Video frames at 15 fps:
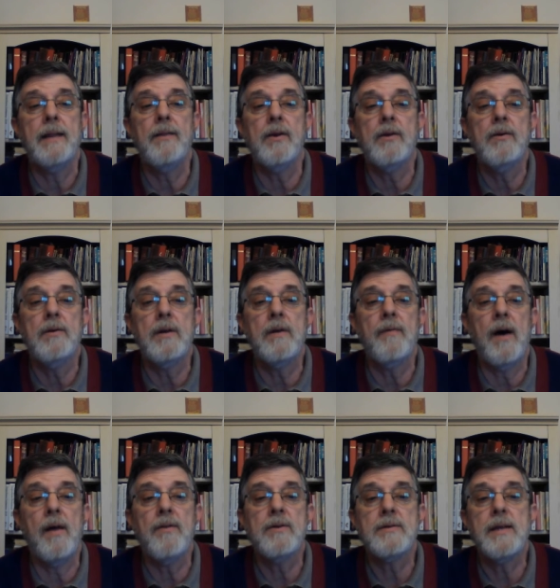and the good of
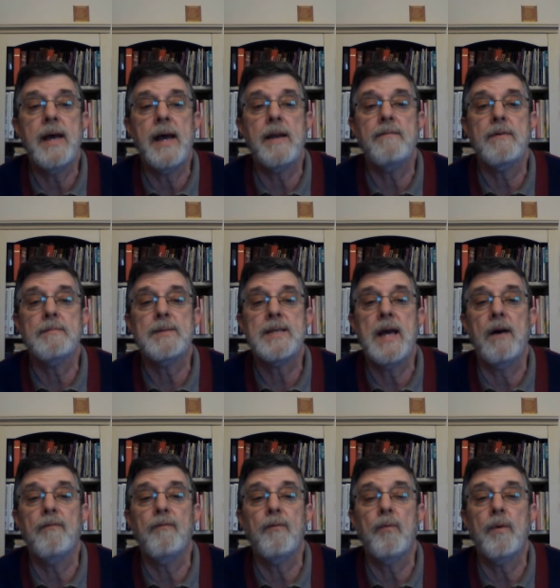others ahead of
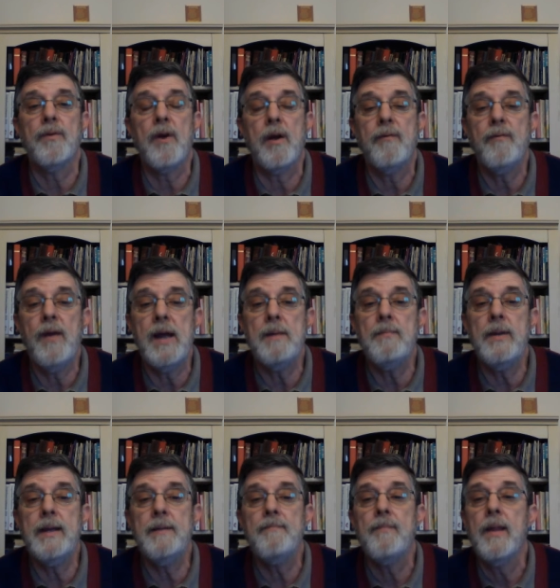himself with our
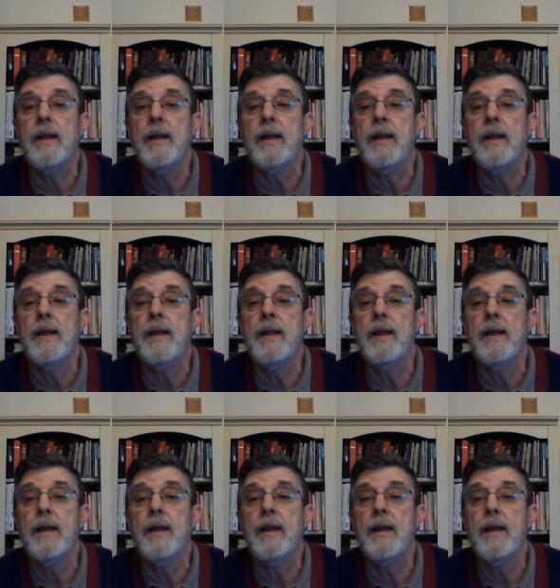family